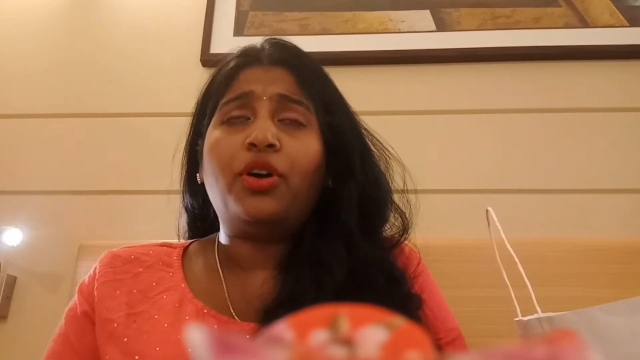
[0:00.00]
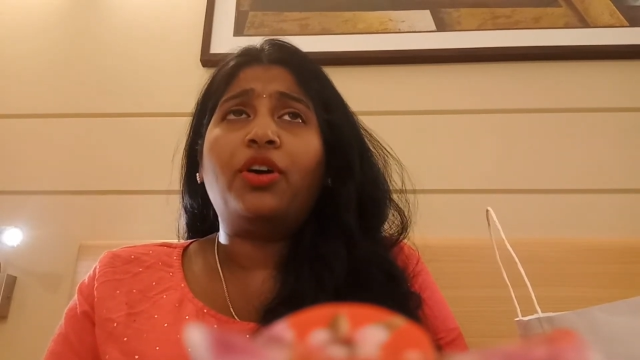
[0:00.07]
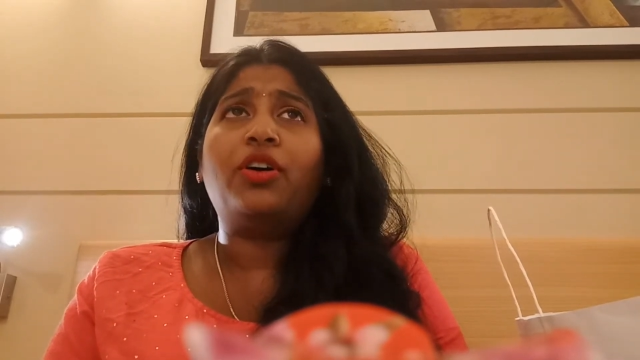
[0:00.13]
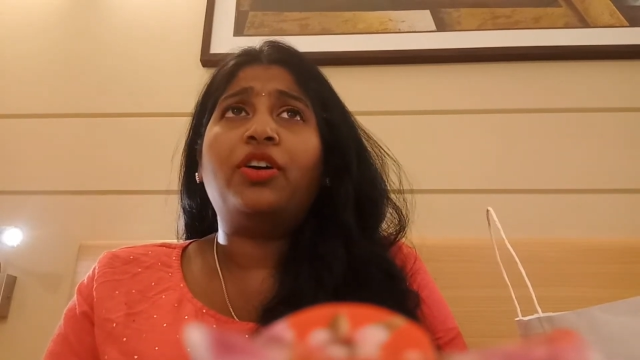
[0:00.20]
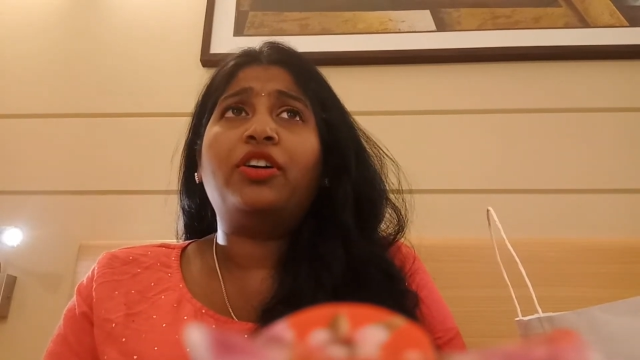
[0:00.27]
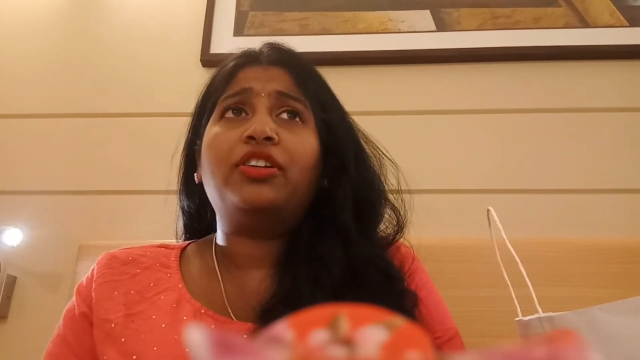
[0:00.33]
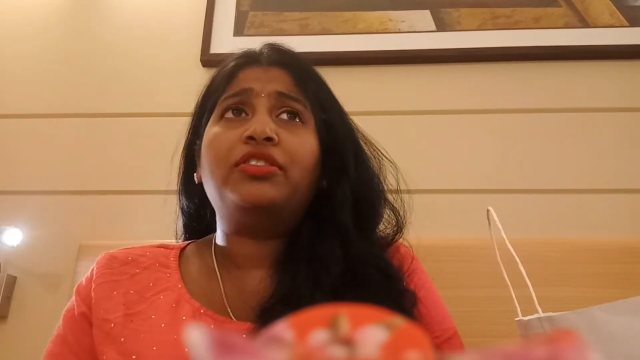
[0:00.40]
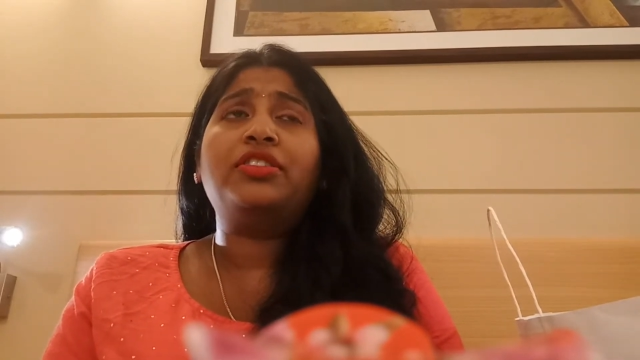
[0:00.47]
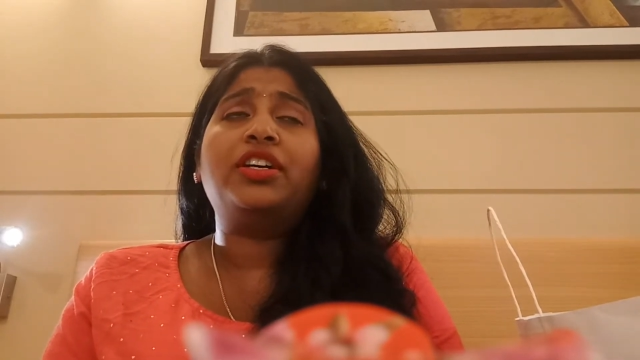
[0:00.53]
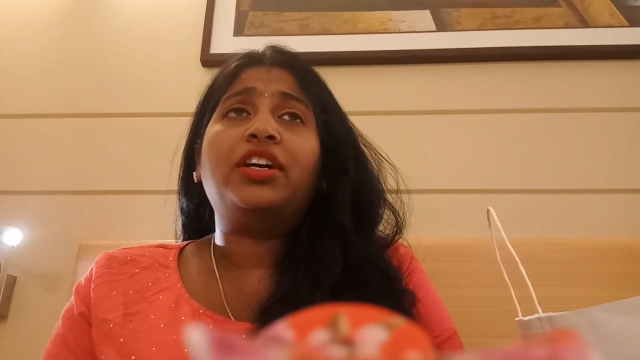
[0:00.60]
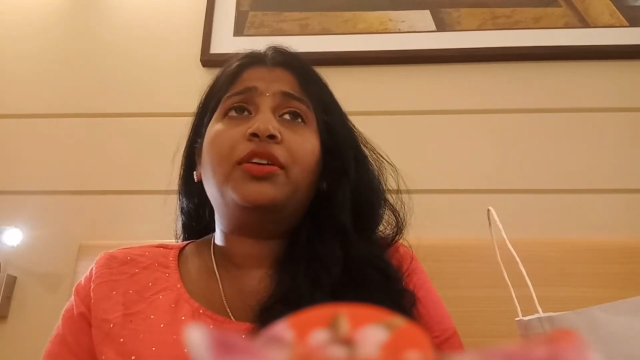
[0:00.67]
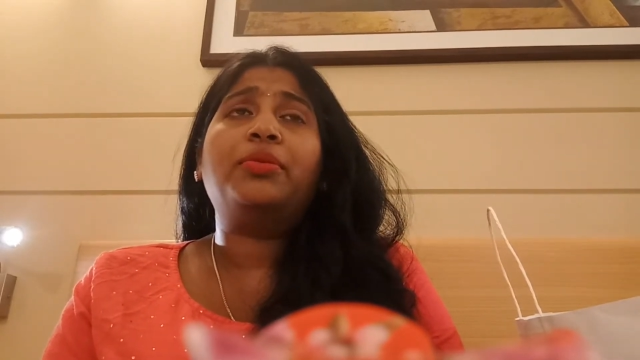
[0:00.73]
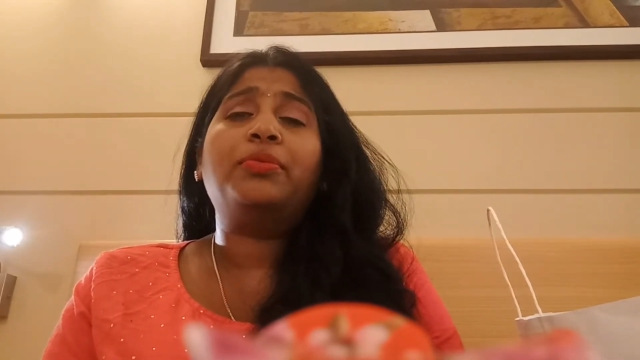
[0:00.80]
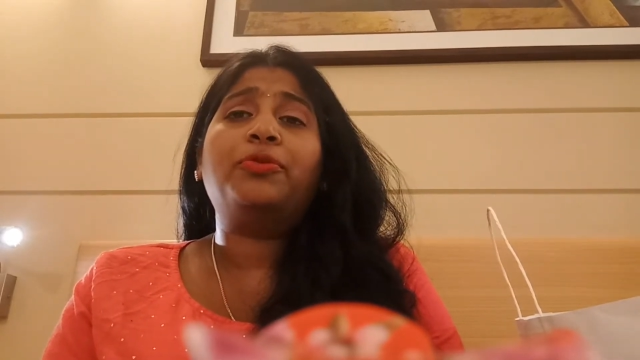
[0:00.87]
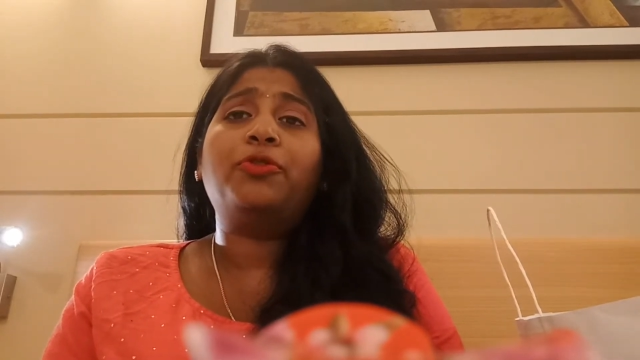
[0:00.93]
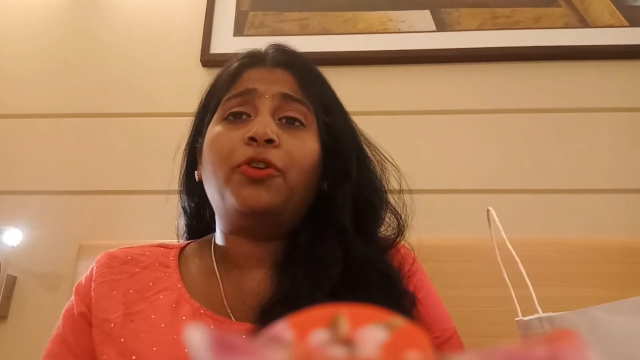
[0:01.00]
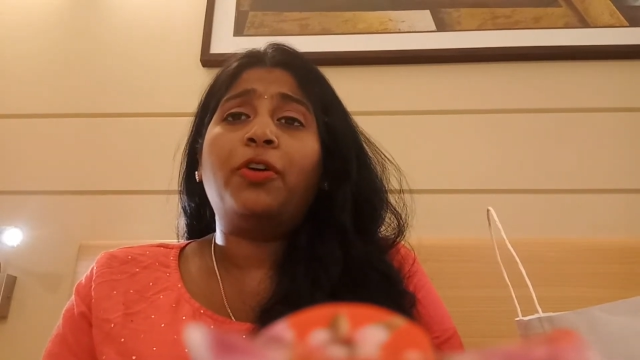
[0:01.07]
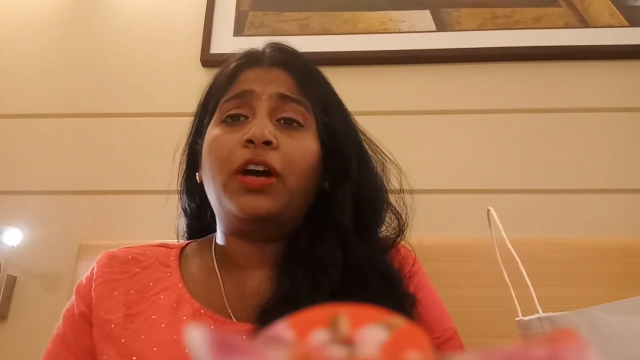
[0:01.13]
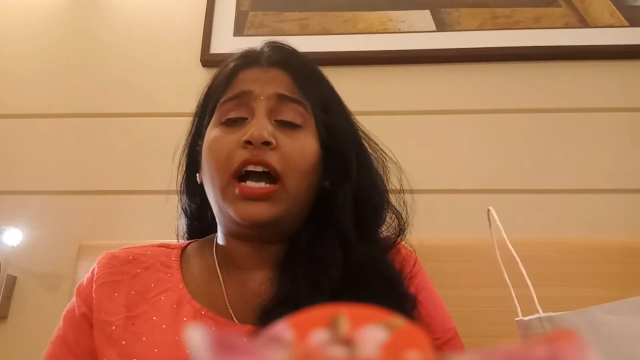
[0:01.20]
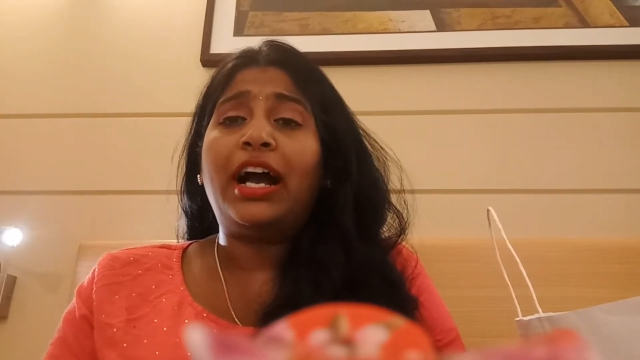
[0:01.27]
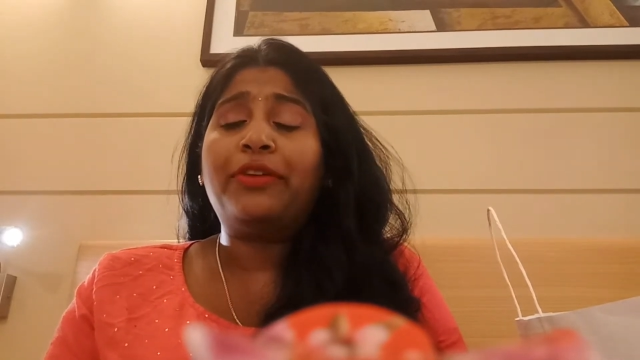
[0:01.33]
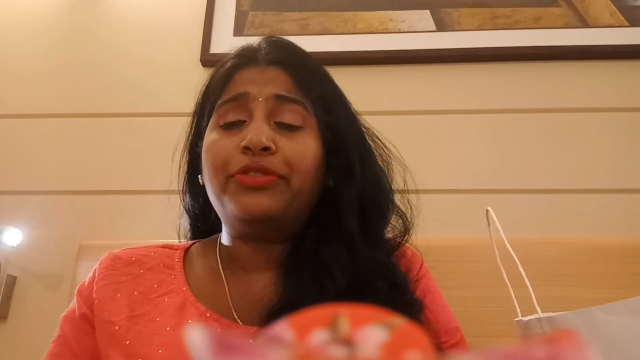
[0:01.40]
on
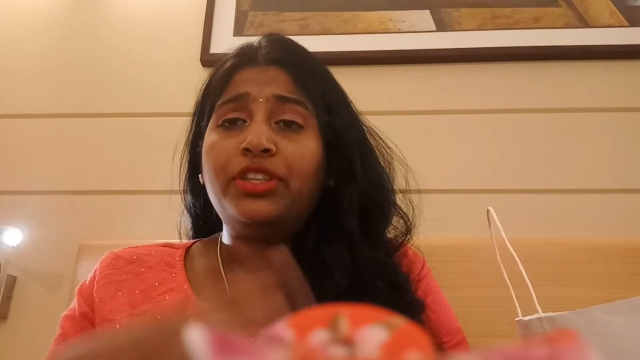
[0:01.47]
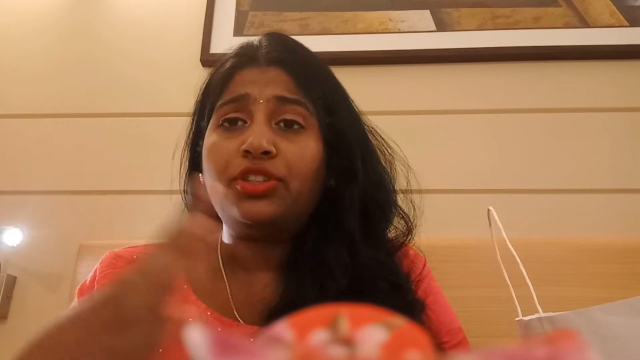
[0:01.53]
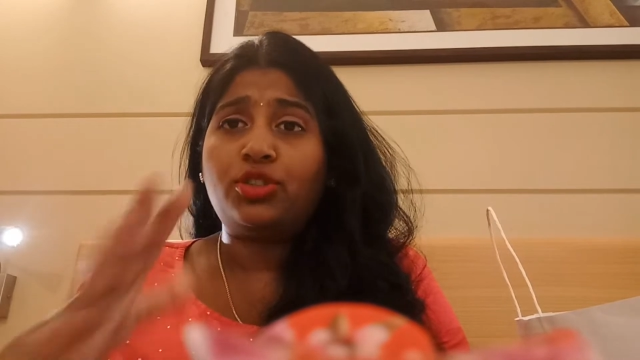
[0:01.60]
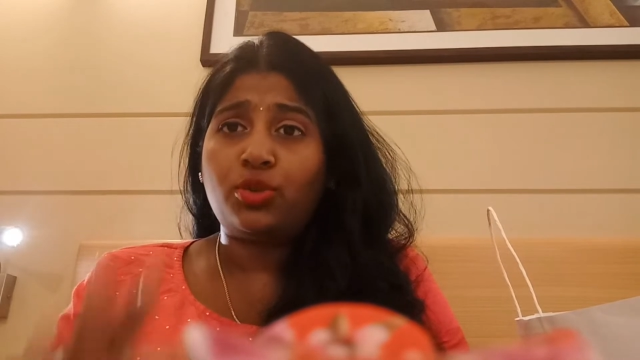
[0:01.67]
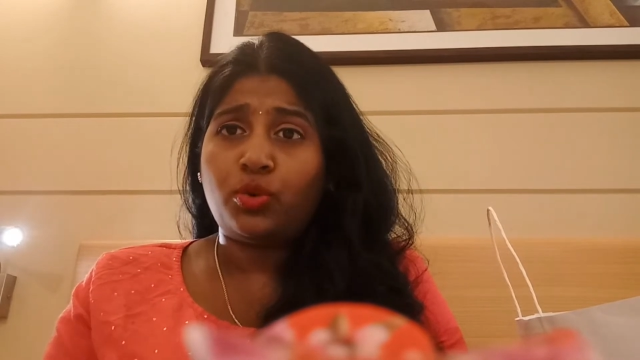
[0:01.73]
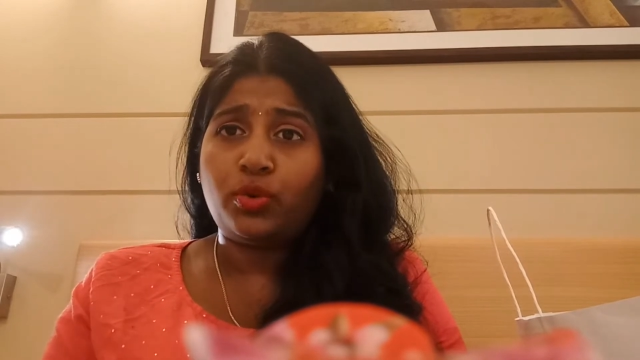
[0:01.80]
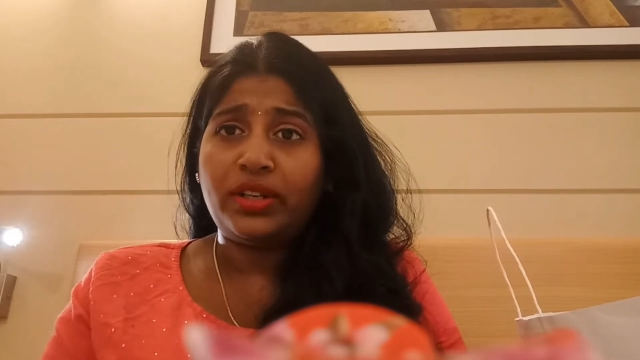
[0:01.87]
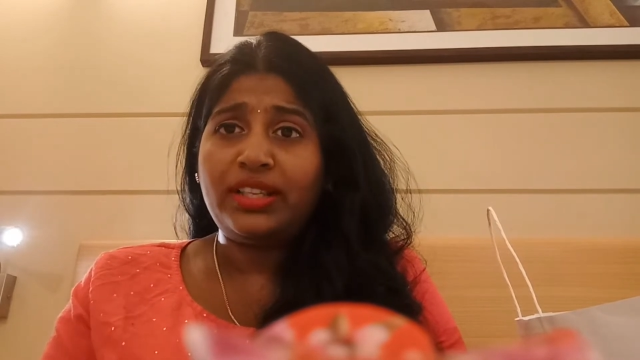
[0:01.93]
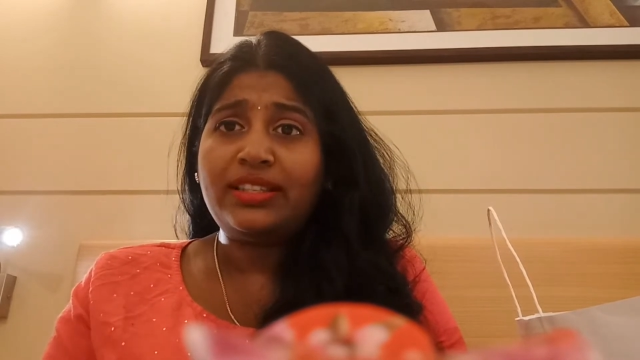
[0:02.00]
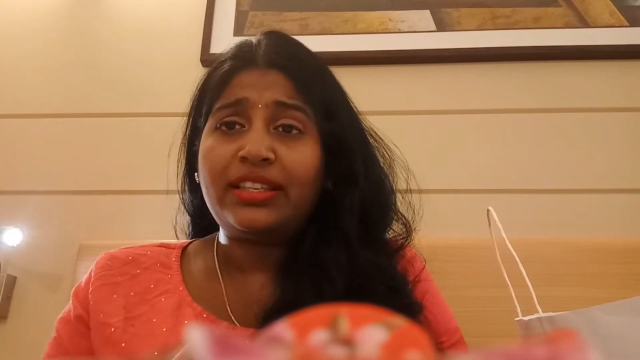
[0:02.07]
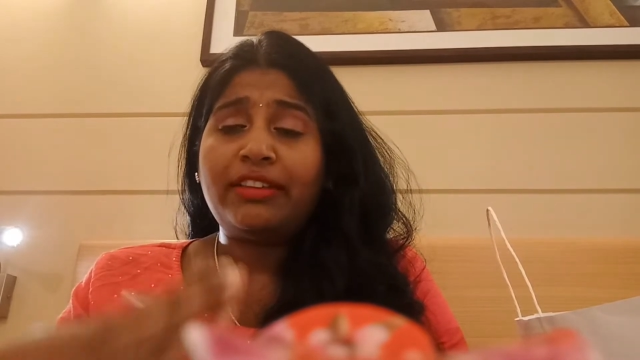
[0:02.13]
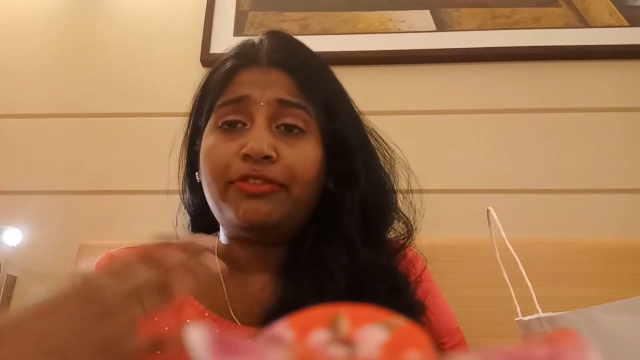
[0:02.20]
how the store is.